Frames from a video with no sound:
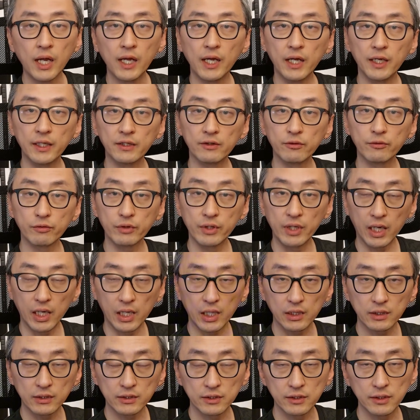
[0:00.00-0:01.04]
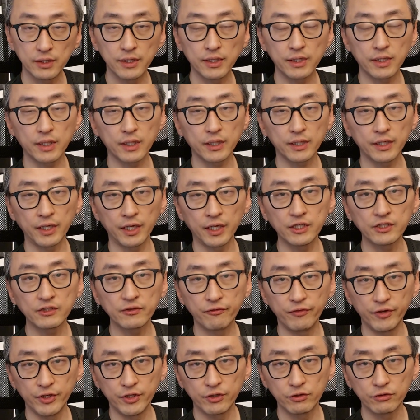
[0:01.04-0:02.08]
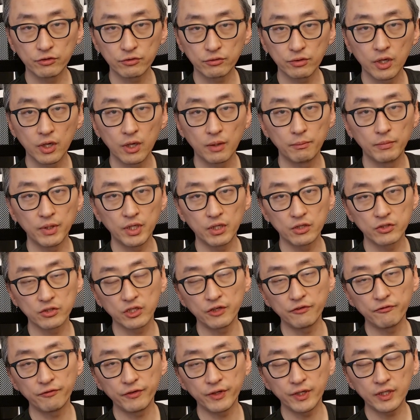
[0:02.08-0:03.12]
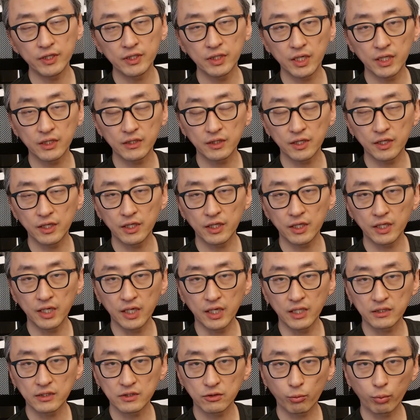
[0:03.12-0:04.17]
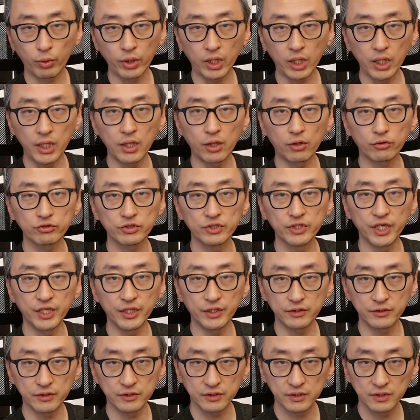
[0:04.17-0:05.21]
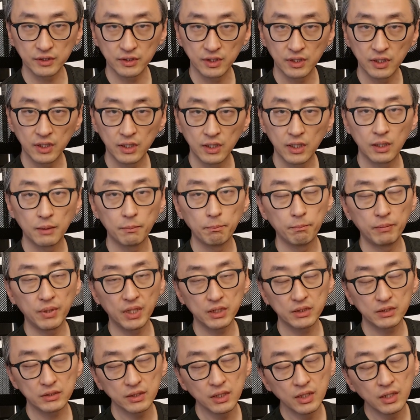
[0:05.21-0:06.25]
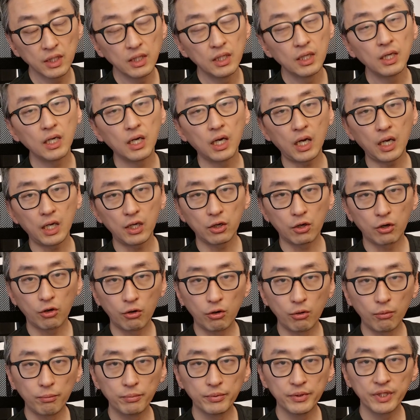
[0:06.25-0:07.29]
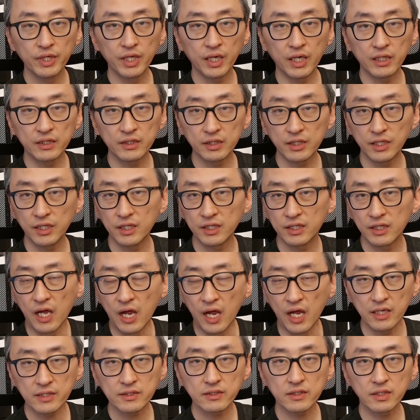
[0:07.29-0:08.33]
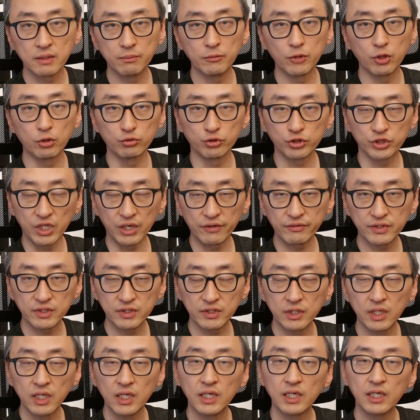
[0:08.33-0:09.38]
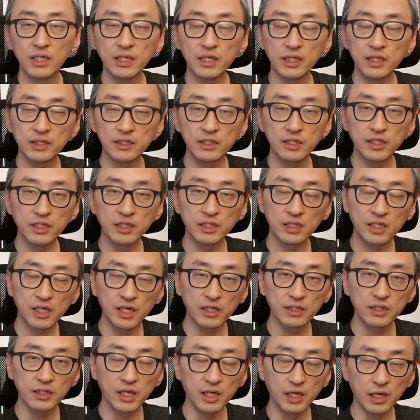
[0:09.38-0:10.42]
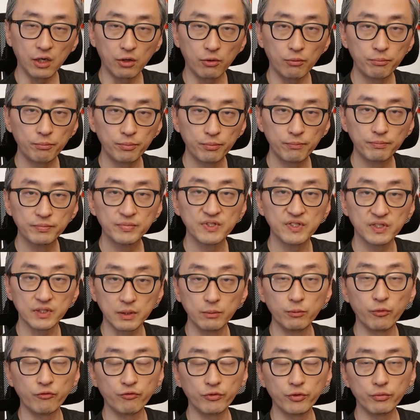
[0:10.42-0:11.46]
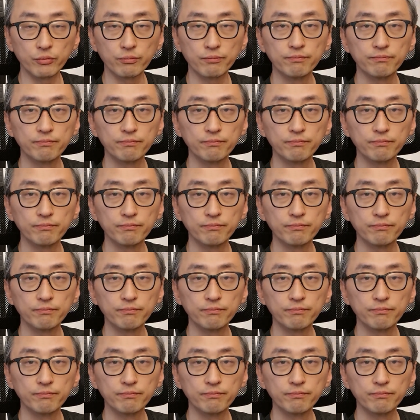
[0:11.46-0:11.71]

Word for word: and in reality they are against videos because they think that it gets quickly outdated. But I hope that it has some longevity and it can help some of you.